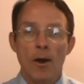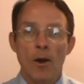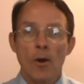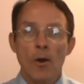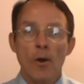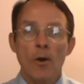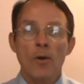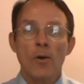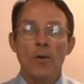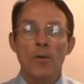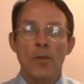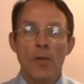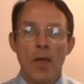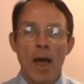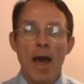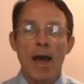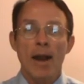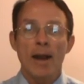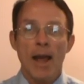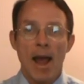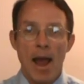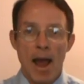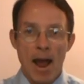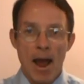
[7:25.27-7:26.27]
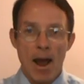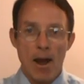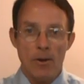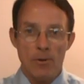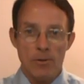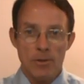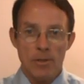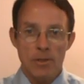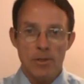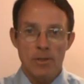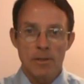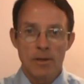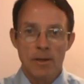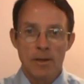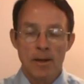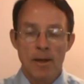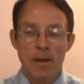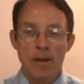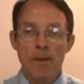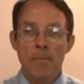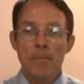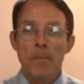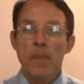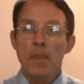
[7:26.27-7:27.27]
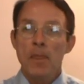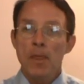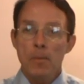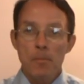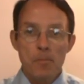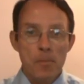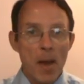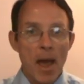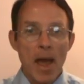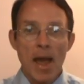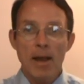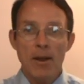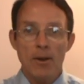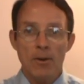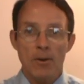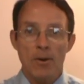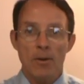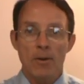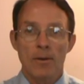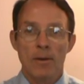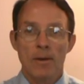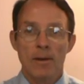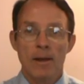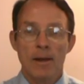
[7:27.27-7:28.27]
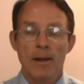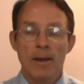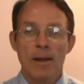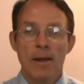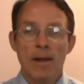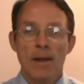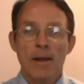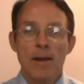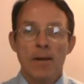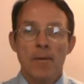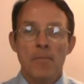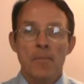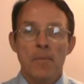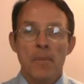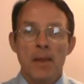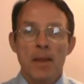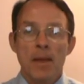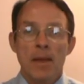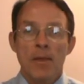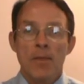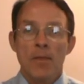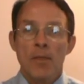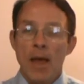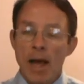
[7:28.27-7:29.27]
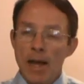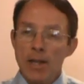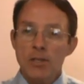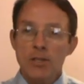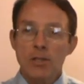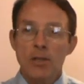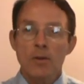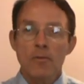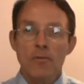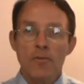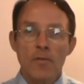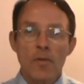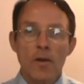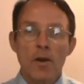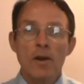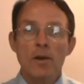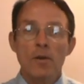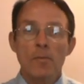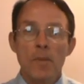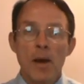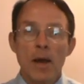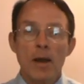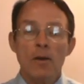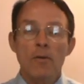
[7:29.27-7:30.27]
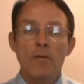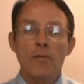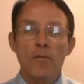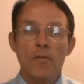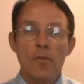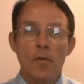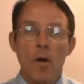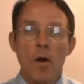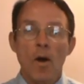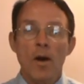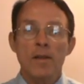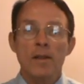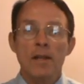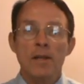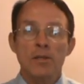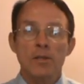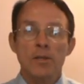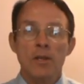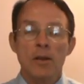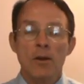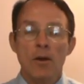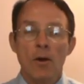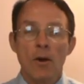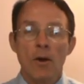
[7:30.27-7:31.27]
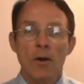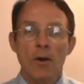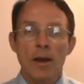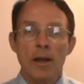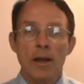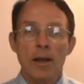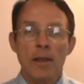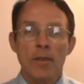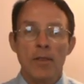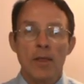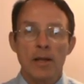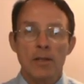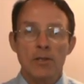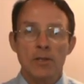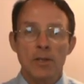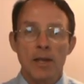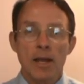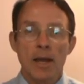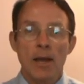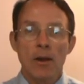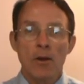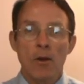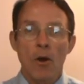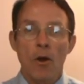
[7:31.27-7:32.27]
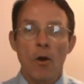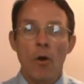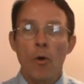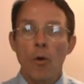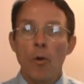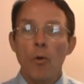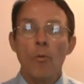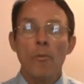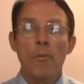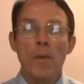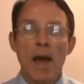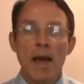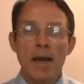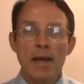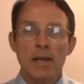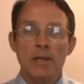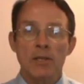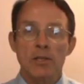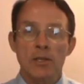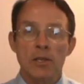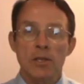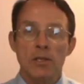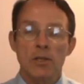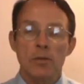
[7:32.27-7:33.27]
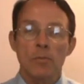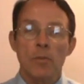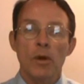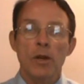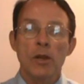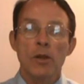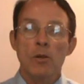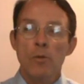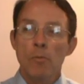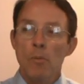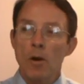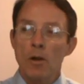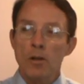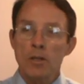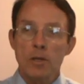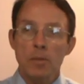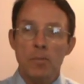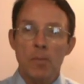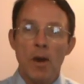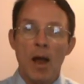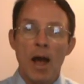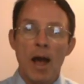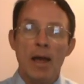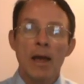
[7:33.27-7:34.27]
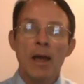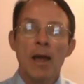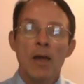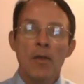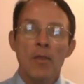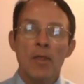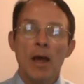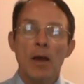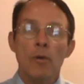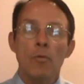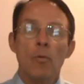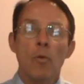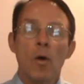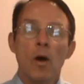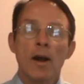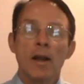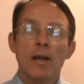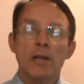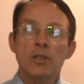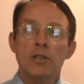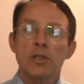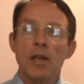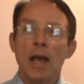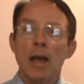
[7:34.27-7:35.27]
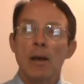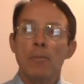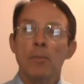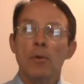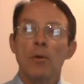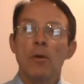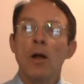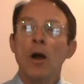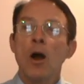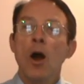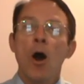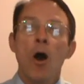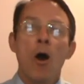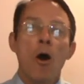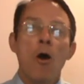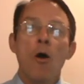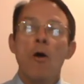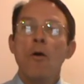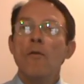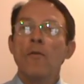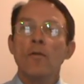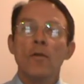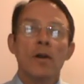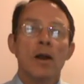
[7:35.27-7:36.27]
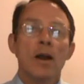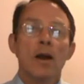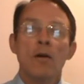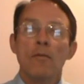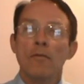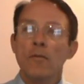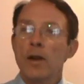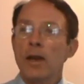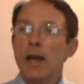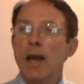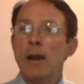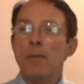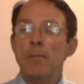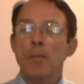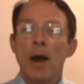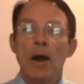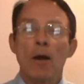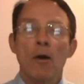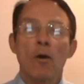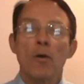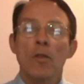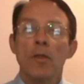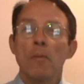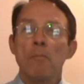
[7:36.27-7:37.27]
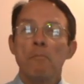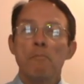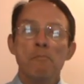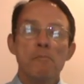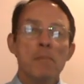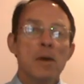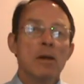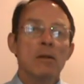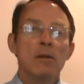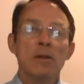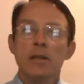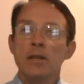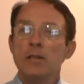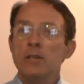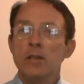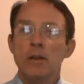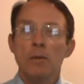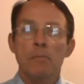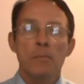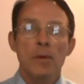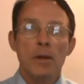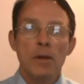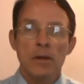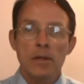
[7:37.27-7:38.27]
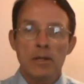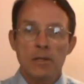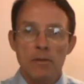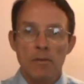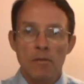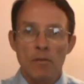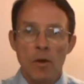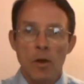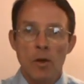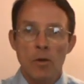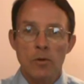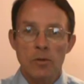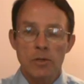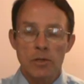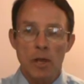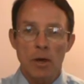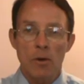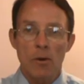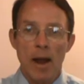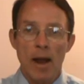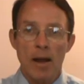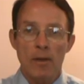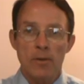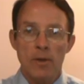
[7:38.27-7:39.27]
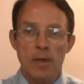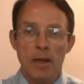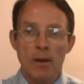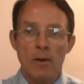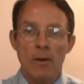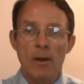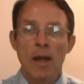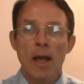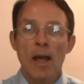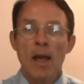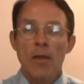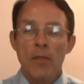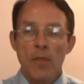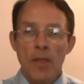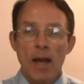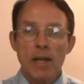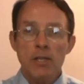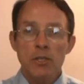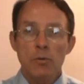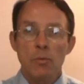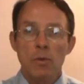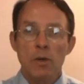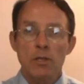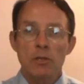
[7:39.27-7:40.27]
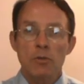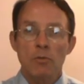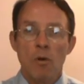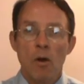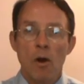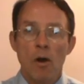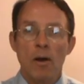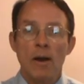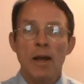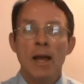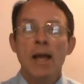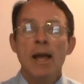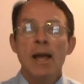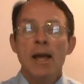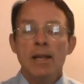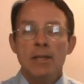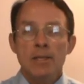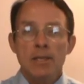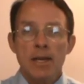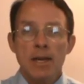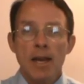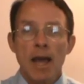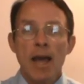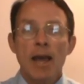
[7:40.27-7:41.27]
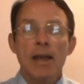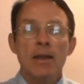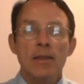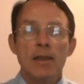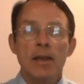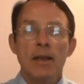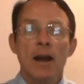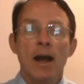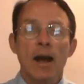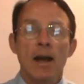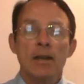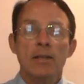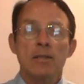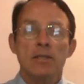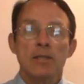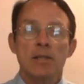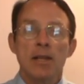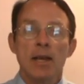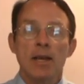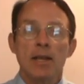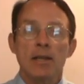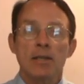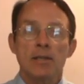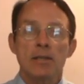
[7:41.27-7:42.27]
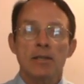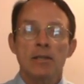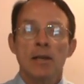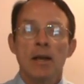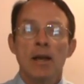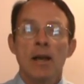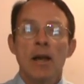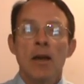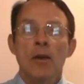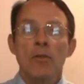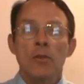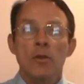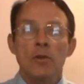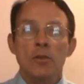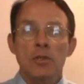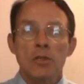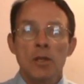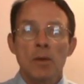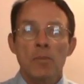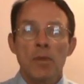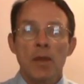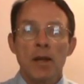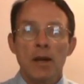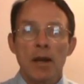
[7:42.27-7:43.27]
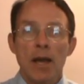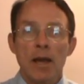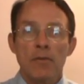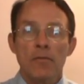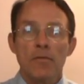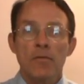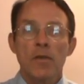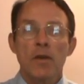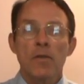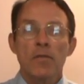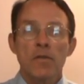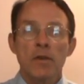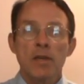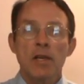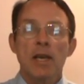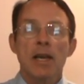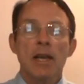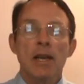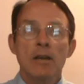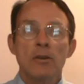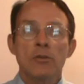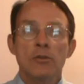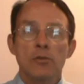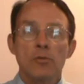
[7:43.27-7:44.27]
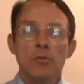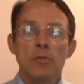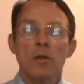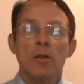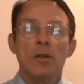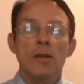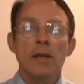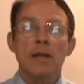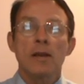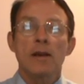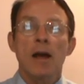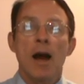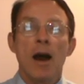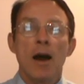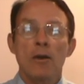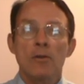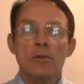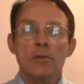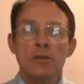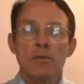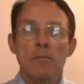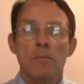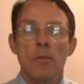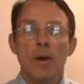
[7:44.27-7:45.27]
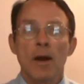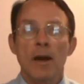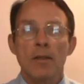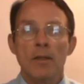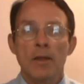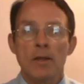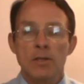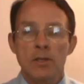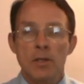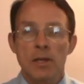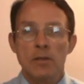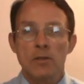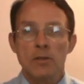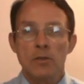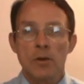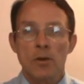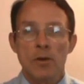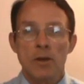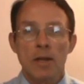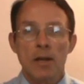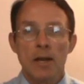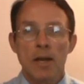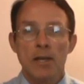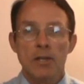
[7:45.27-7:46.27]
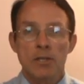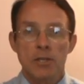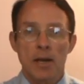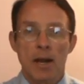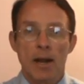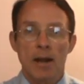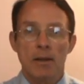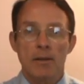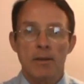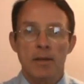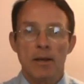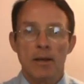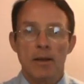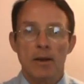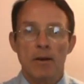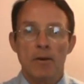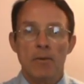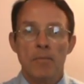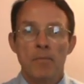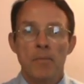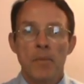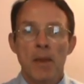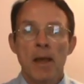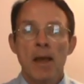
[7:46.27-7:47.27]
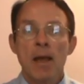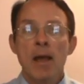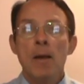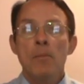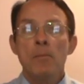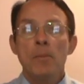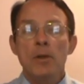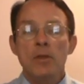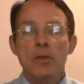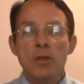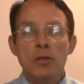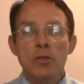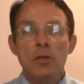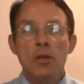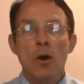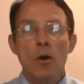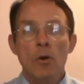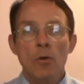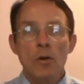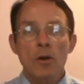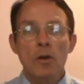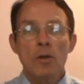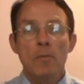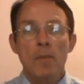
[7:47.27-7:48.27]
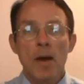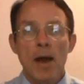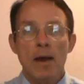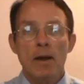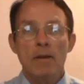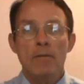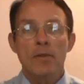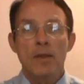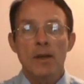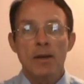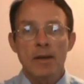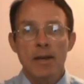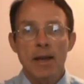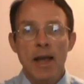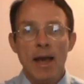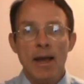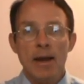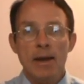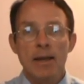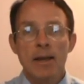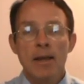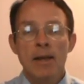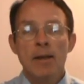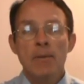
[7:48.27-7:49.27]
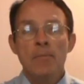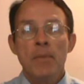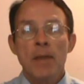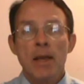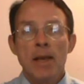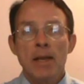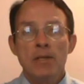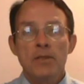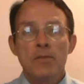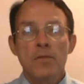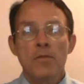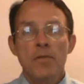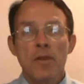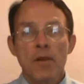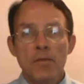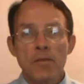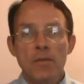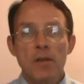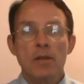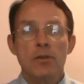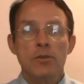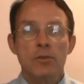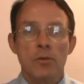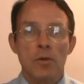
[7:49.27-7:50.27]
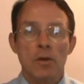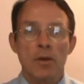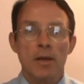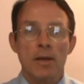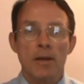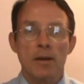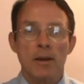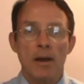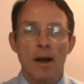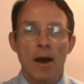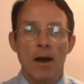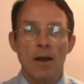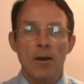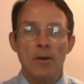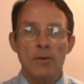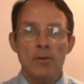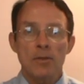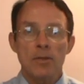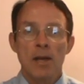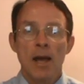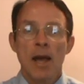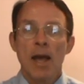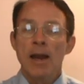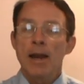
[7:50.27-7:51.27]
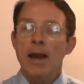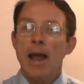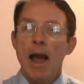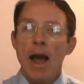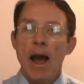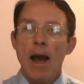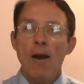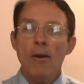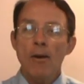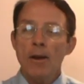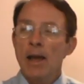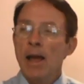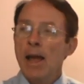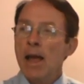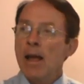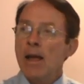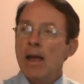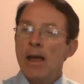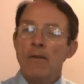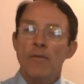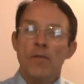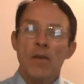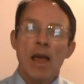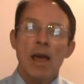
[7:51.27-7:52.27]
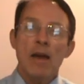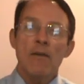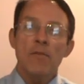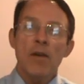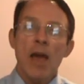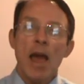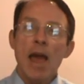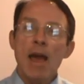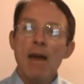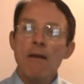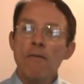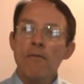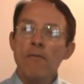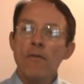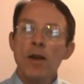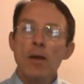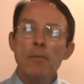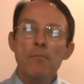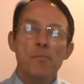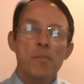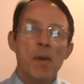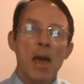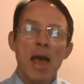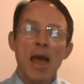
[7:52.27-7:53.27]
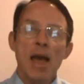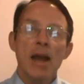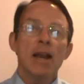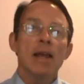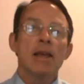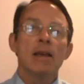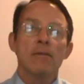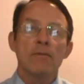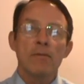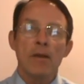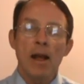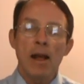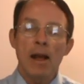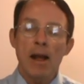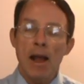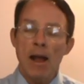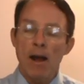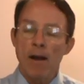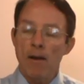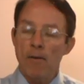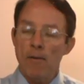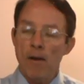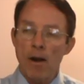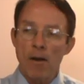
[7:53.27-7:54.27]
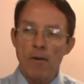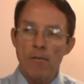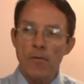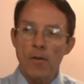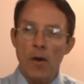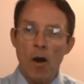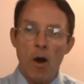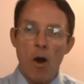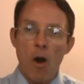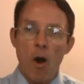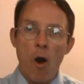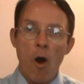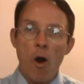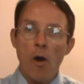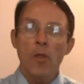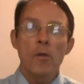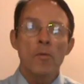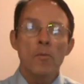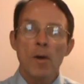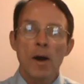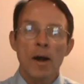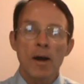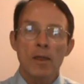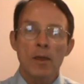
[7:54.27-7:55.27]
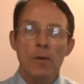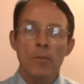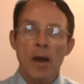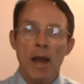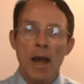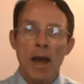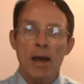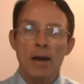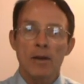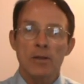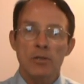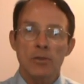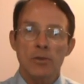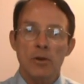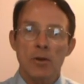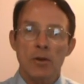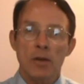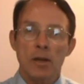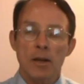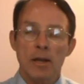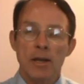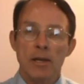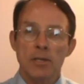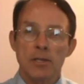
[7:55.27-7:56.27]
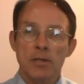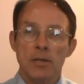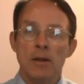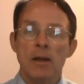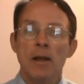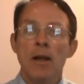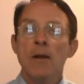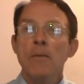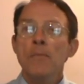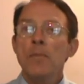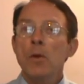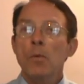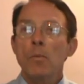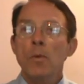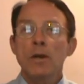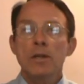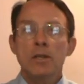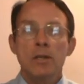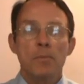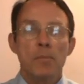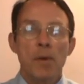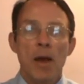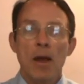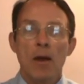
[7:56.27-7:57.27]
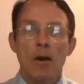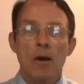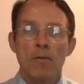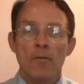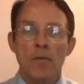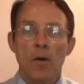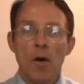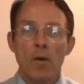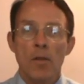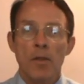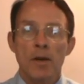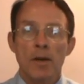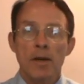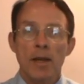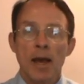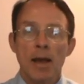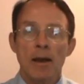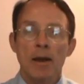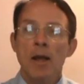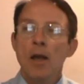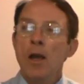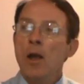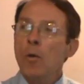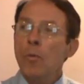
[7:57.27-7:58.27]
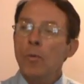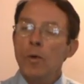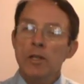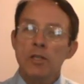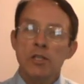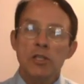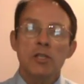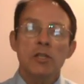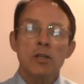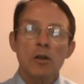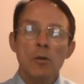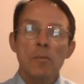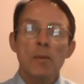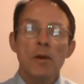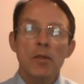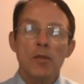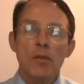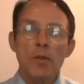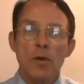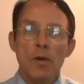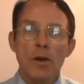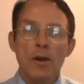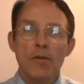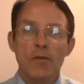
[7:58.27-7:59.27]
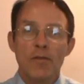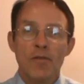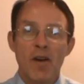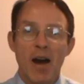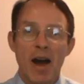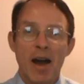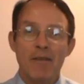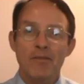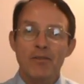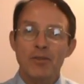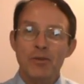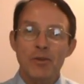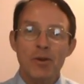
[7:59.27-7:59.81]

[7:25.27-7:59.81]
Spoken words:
earn that house? The banker. That's the fundamental fraud that's in our whole banking system. When you multiply that one example over and over again by all the millions and millions of loans that are out there, that's what's wrong. Today in the United States, there's something like $15 trillion of money that's in circulation out there, but the total amount of the debt is $50 trillion. Now, if every penny of all the money that we had in circulation went to pay off all the debt, we'd still be $35